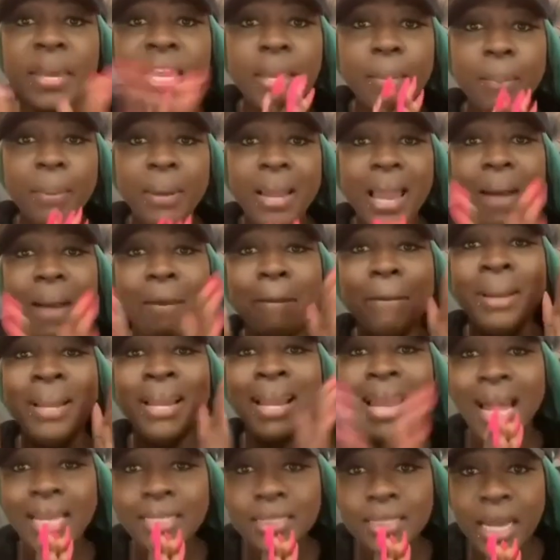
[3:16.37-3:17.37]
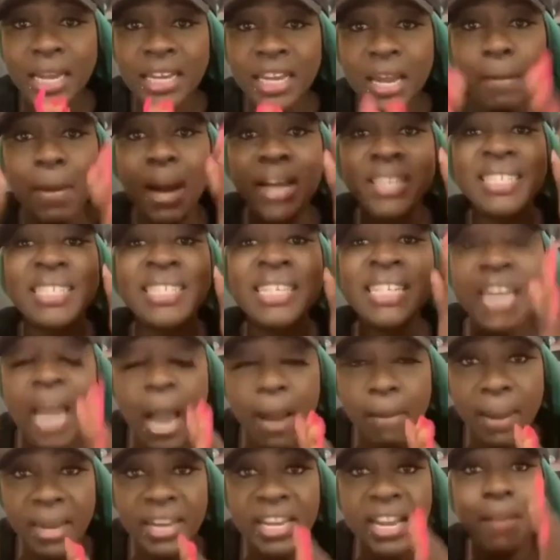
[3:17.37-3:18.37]
people are plot and them are
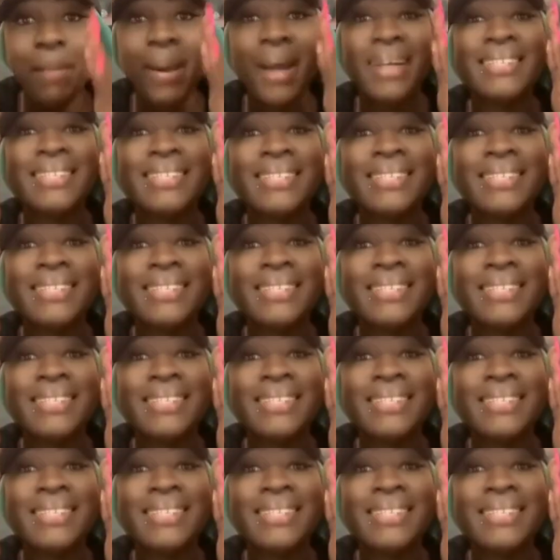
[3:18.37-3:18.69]
scam and them